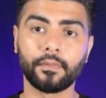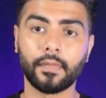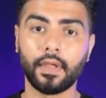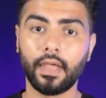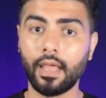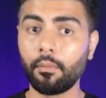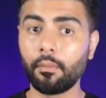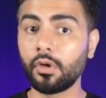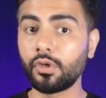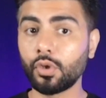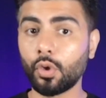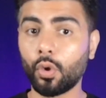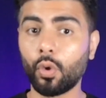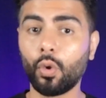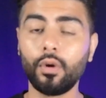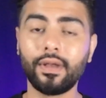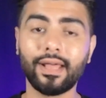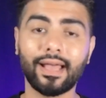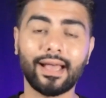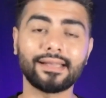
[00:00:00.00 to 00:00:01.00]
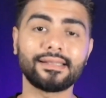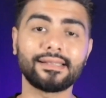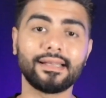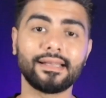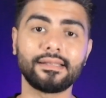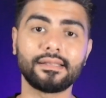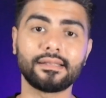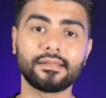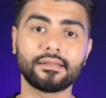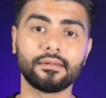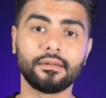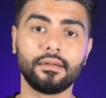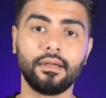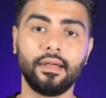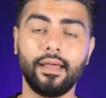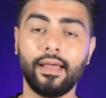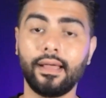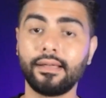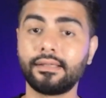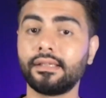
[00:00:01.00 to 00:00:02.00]
able to hold assets,
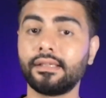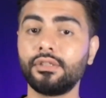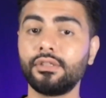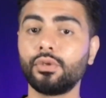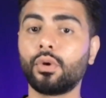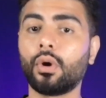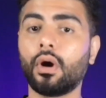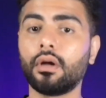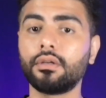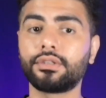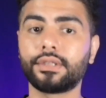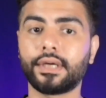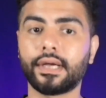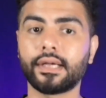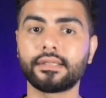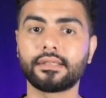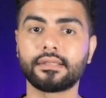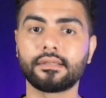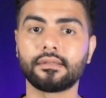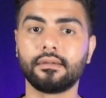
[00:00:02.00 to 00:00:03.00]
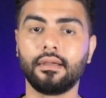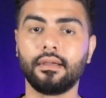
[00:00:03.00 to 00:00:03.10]
enter into contracts,